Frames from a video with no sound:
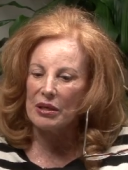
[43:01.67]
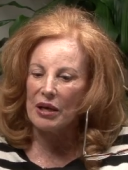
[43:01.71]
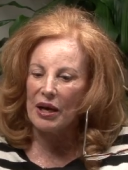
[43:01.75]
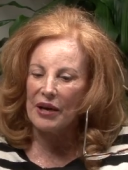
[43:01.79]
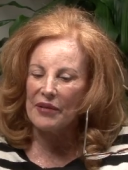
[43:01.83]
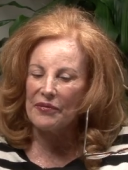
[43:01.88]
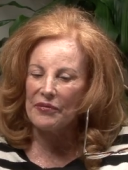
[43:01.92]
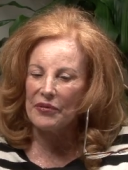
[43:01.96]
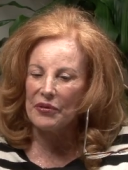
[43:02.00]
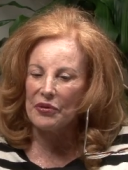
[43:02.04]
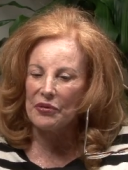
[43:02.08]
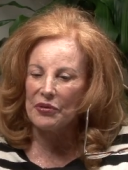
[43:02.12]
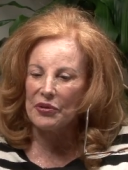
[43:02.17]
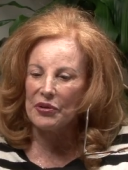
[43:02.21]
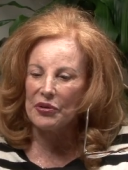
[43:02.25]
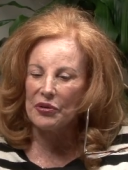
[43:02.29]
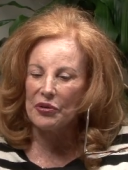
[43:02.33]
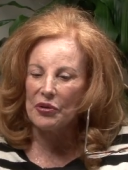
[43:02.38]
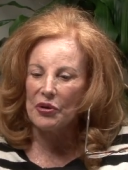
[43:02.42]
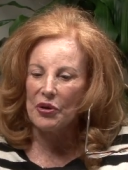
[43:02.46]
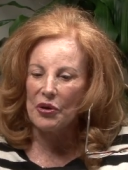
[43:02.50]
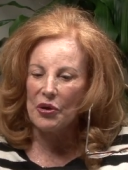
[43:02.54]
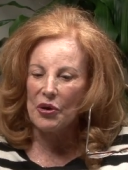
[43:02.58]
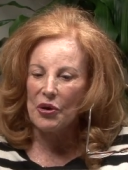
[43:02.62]
i feel that
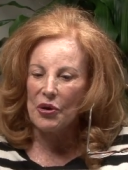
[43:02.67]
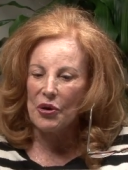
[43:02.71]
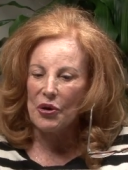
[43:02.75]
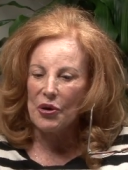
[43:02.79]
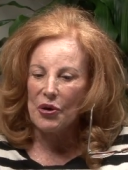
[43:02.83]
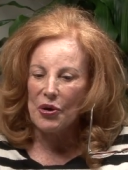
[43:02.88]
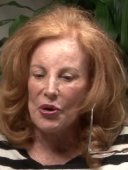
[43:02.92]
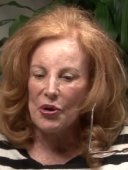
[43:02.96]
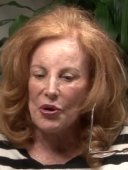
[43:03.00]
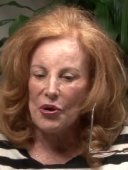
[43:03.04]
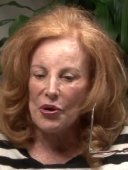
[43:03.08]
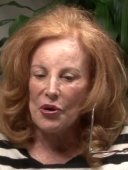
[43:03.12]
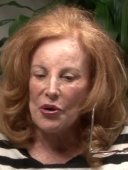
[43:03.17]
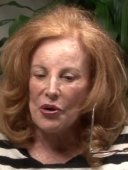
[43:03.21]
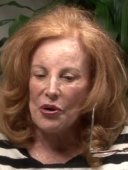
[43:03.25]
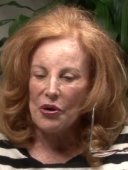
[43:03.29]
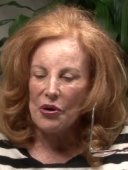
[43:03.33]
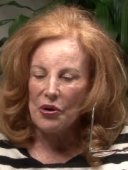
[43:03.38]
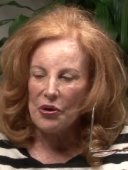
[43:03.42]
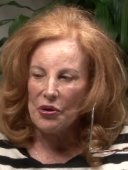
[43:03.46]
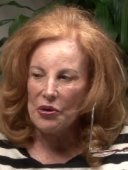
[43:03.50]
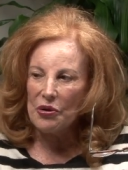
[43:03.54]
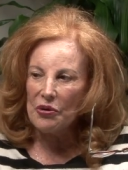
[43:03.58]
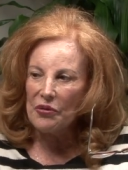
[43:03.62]

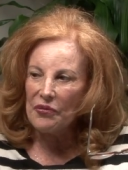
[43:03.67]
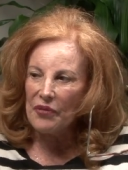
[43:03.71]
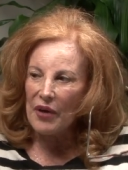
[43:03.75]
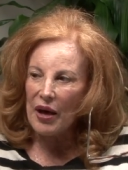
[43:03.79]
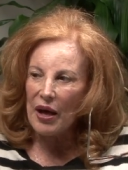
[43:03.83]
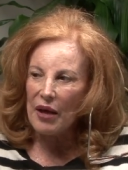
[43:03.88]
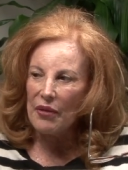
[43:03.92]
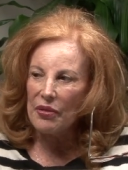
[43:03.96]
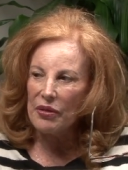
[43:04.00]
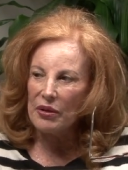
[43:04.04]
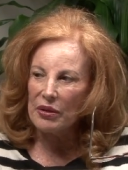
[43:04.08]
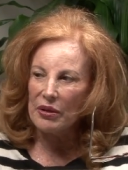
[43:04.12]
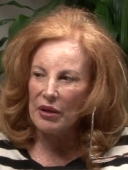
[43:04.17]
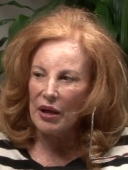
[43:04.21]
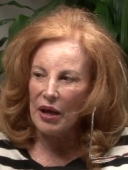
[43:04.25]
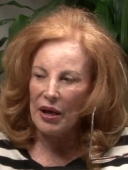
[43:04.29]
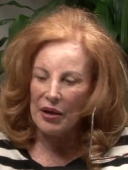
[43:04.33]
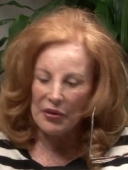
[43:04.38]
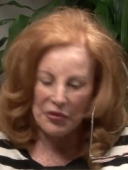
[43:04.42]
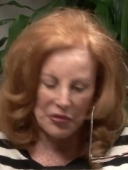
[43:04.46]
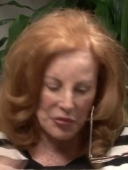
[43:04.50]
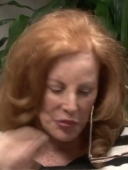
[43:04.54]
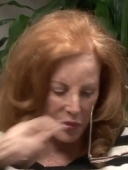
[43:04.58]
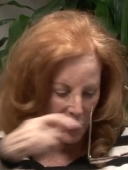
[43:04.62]
You've had the
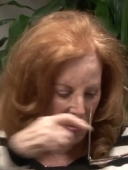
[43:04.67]
last